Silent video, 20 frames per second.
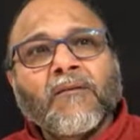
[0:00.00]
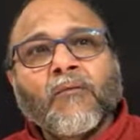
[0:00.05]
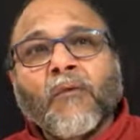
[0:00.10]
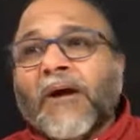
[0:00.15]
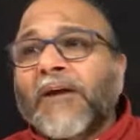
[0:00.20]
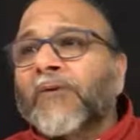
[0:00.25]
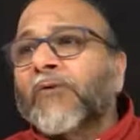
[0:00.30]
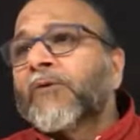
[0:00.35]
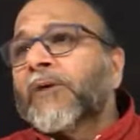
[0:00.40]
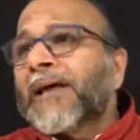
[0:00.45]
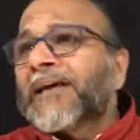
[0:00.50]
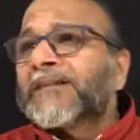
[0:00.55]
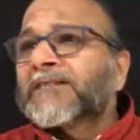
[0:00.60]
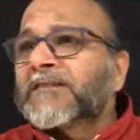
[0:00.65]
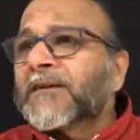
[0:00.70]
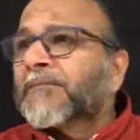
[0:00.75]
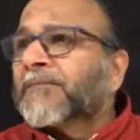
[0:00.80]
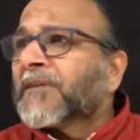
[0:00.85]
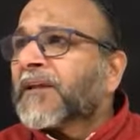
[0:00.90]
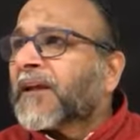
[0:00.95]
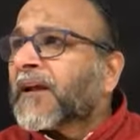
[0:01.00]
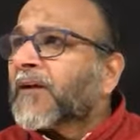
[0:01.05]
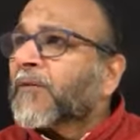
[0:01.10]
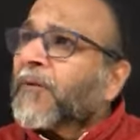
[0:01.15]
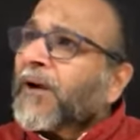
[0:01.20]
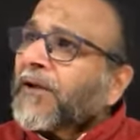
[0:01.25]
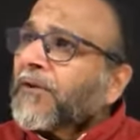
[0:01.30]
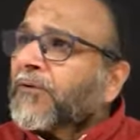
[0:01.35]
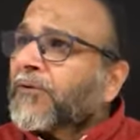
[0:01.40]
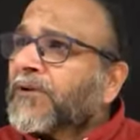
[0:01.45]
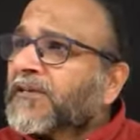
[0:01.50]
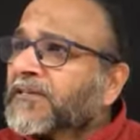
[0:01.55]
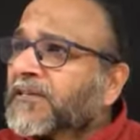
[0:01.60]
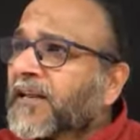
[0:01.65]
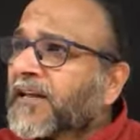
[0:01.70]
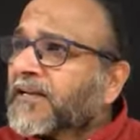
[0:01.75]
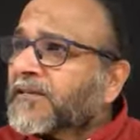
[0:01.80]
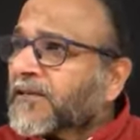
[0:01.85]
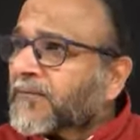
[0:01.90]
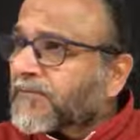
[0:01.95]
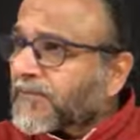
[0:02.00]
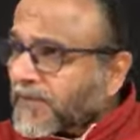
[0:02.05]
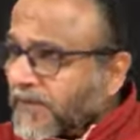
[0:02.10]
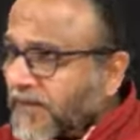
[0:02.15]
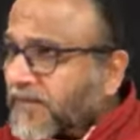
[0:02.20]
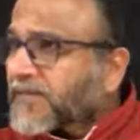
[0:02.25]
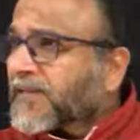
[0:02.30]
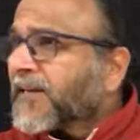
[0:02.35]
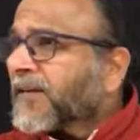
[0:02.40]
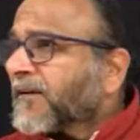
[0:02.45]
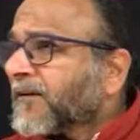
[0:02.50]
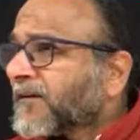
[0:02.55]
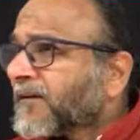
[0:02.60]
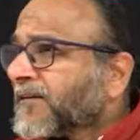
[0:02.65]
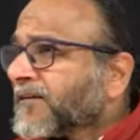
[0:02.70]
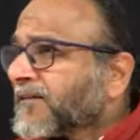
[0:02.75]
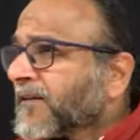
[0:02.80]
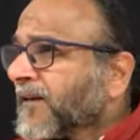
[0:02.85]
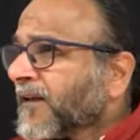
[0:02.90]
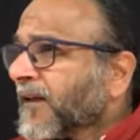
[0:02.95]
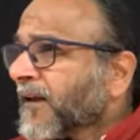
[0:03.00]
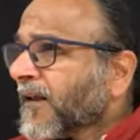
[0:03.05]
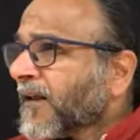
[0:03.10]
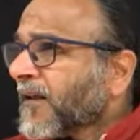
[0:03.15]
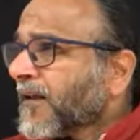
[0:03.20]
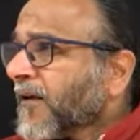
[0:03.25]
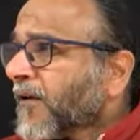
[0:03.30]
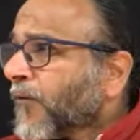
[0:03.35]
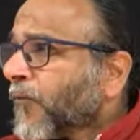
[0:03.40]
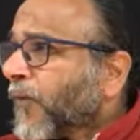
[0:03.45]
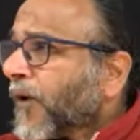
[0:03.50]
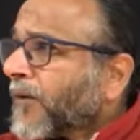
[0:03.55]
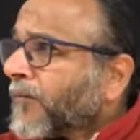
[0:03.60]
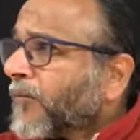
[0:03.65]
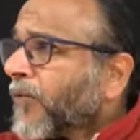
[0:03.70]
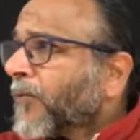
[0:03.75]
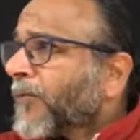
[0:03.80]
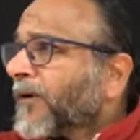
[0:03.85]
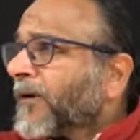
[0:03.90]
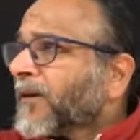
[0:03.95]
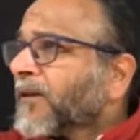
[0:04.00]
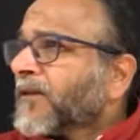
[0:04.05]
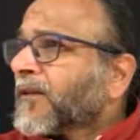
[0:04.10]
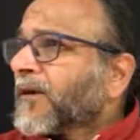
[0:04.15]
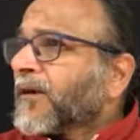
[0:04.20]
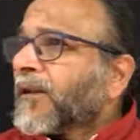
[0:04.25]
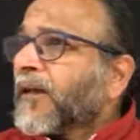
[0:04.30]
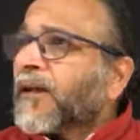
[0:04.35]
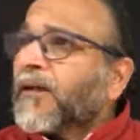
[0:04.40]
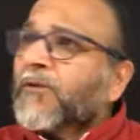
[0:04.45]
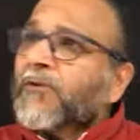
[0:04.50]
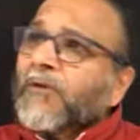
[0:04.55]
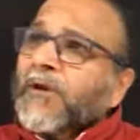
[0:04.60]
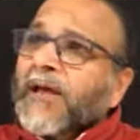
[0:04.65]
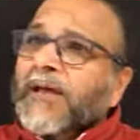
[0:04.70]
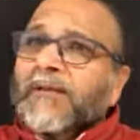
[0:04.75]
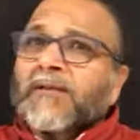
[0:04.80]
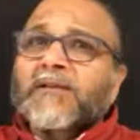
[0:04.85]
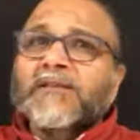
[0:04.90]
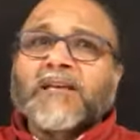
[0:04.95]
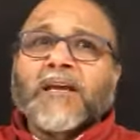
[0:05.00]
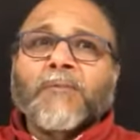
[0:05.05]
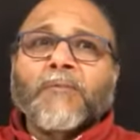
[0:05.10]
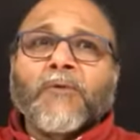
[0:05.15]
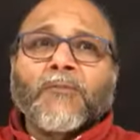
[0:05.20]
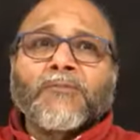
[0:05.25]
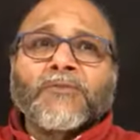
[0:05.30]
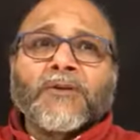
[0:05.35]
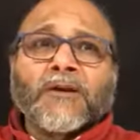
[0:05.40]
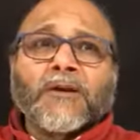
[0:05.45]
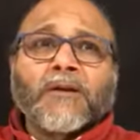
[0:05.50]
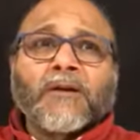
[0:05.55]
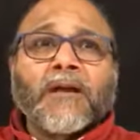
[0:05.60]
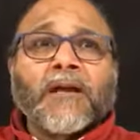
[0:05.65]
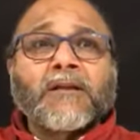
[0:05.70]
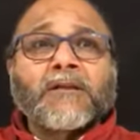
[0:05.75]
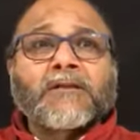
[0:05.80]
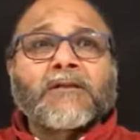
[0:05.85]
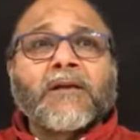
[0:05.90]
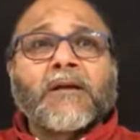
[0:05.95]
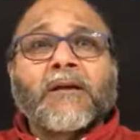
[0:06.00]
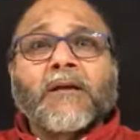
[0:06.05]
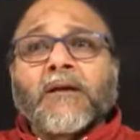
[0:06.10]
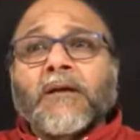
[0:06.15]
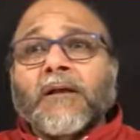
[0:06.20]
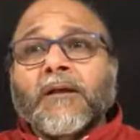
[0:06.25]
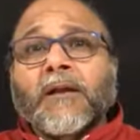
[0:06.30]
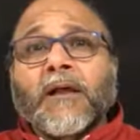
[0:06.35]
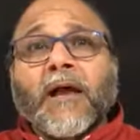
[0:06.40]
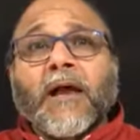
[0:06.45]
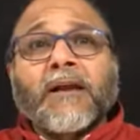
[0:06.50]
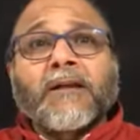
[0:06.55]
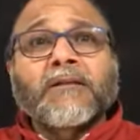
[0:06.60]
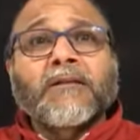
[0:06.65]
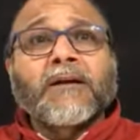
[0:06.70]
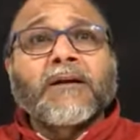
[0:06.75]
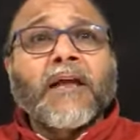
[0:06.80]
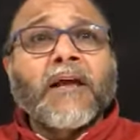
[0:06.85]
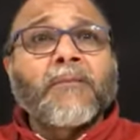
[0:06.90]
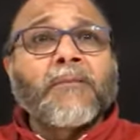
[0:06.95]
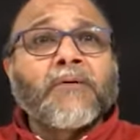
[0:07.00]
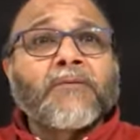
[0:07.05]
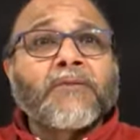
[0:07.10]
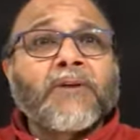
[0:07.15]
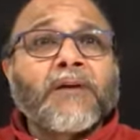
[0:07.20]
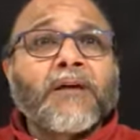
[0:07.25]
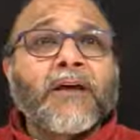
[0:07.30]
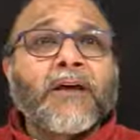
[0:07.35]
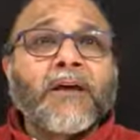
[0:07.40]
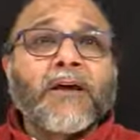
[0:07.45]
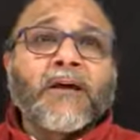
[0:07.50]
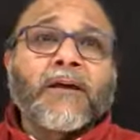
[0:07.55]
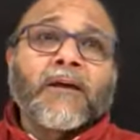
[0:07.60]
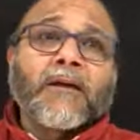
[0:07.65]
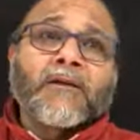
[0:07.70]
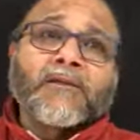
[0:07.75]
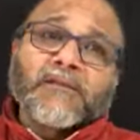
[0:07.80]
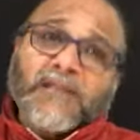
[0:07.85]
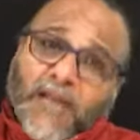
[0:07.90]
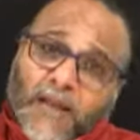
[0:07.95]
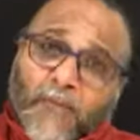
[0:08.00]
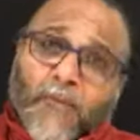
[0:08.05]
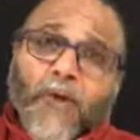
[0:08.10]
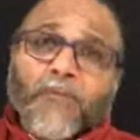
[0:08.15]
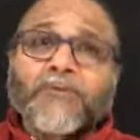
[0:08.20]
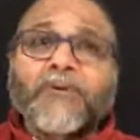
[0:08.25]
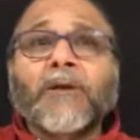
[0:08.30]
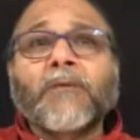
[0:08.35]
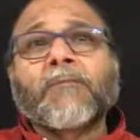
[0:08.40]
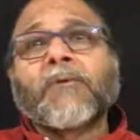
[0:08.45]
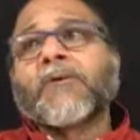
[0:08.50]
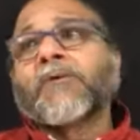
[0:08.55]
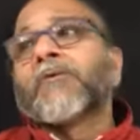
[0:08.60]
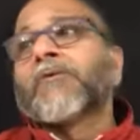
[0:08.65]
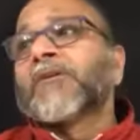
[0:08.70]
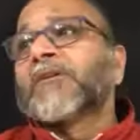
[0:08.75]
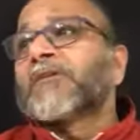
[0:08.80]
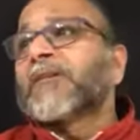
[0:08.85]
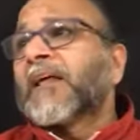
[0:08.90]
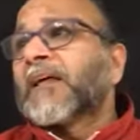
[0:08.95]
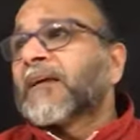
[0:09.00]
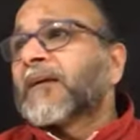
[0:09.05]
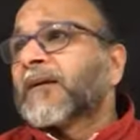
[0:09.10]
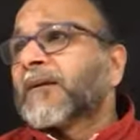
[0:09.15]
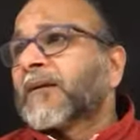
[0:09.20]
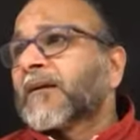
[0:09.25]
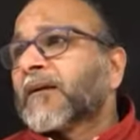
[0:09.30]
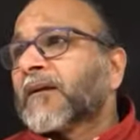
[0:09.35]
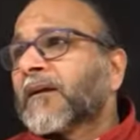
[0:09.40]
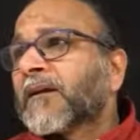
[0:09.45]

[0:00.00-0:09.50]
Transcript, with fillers: Why you like something and why you dislike something, is there a reason? One moment in the day you like the same object. Next day, another time of the day, same object but you dislike it.